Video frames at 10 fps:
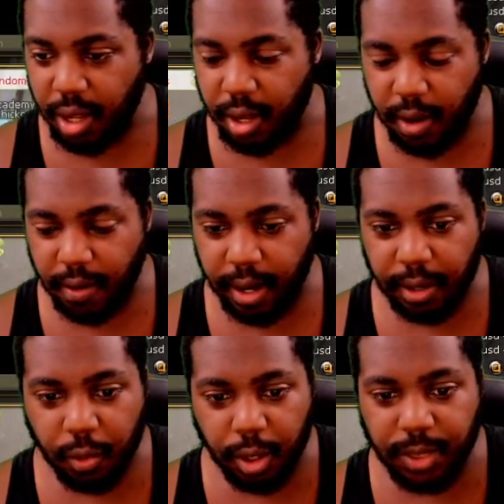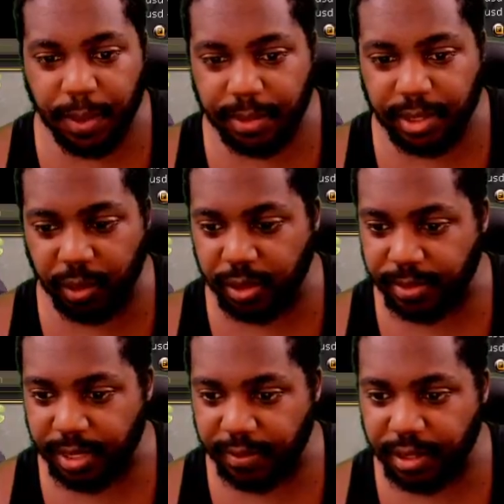All right. Well, he's probably sold some
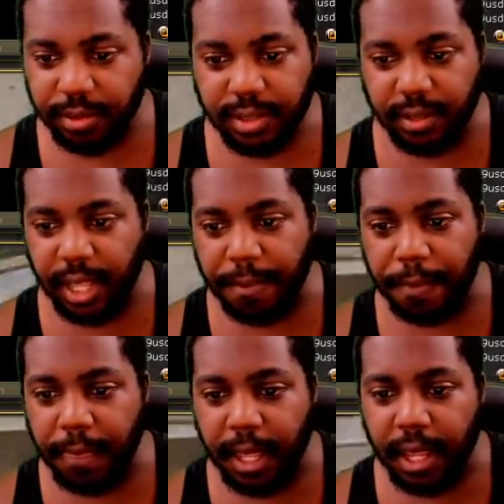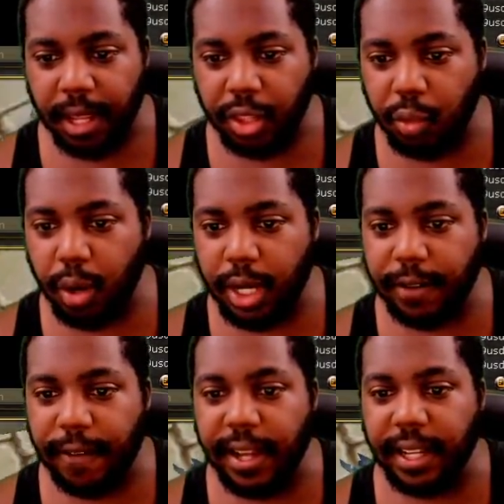stuff too. So yeah, you want to
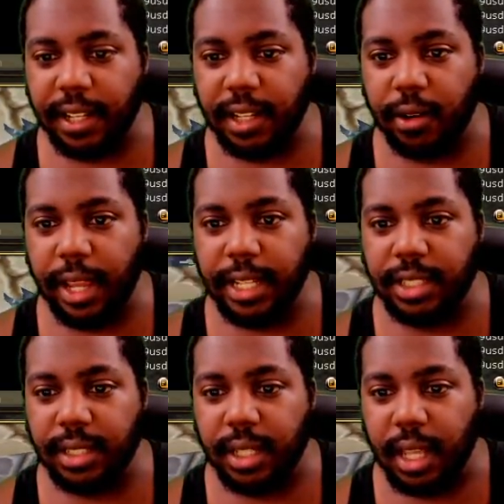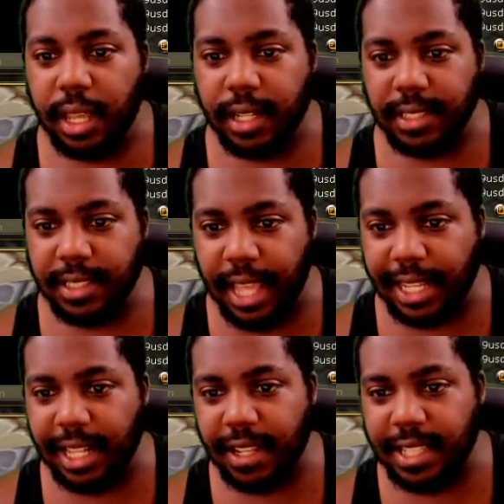find a good location, because that
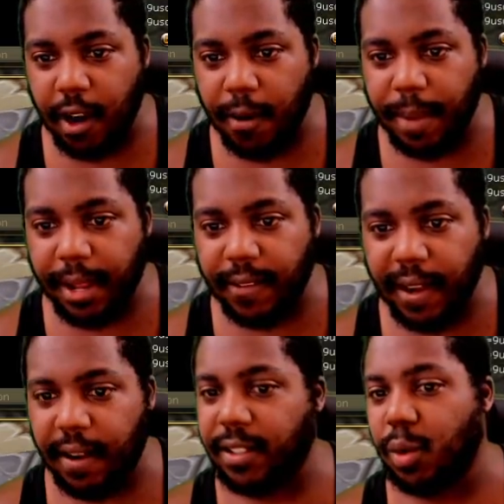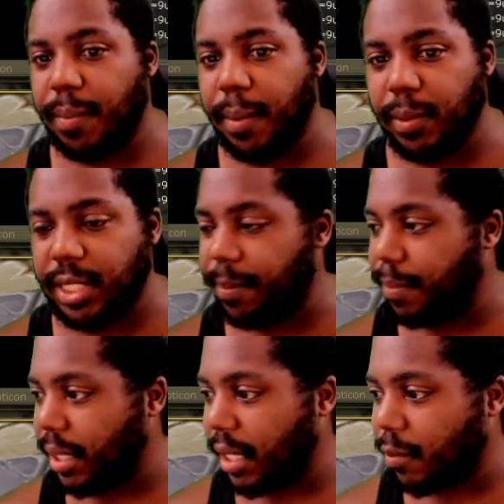clock tower back there is where people
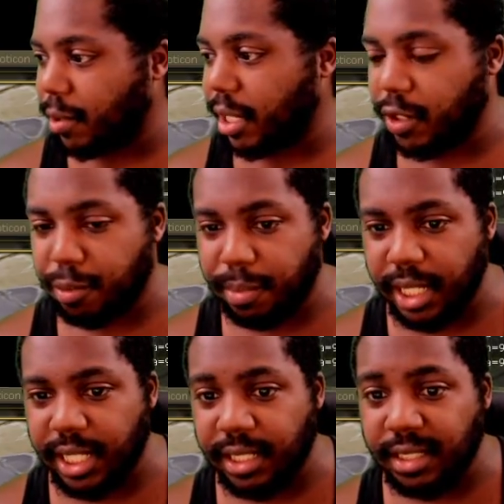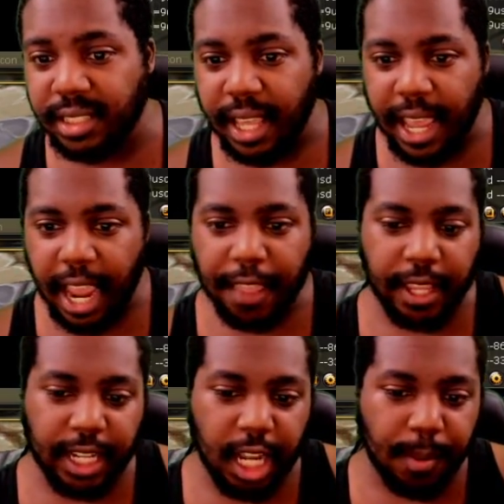TP in when they use blinklings, and they
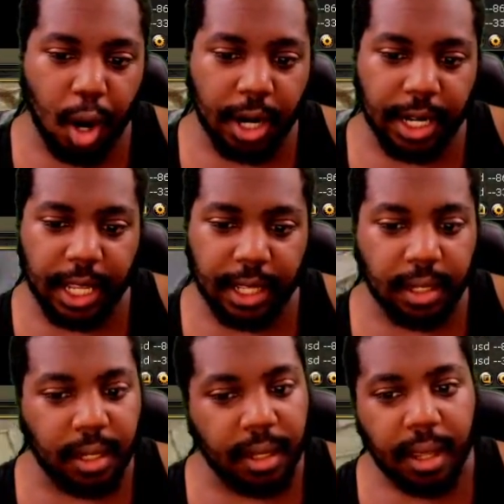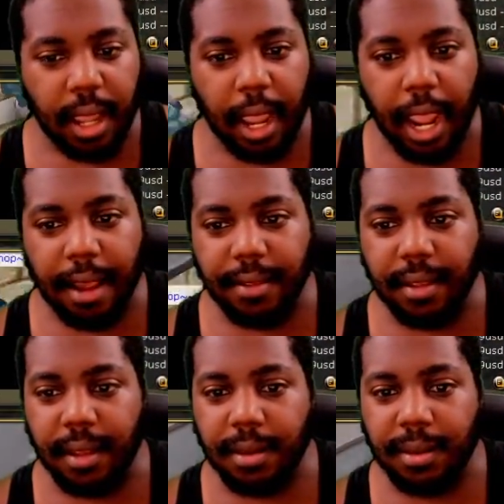come on in. And
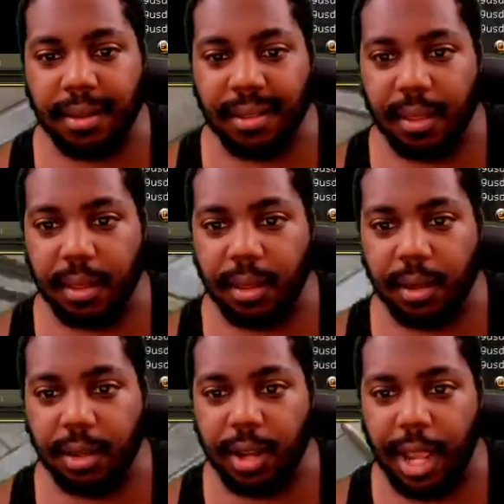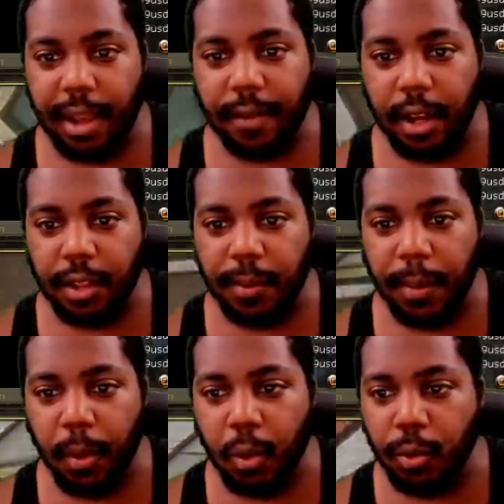then you have other
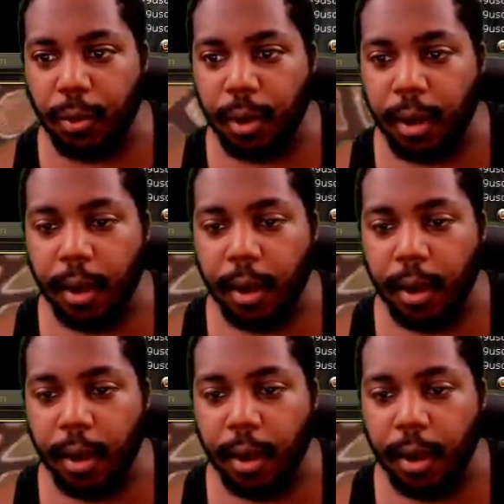people who